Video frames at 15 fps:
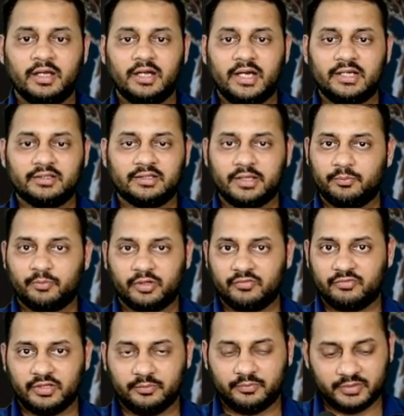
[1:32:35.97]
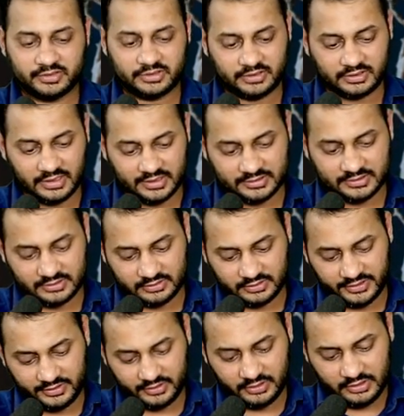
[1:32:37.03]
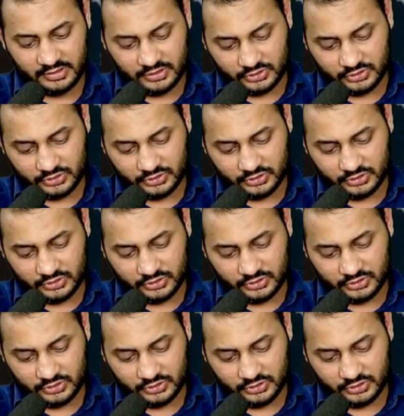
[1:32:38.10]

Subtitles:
and 3.5% has the rate.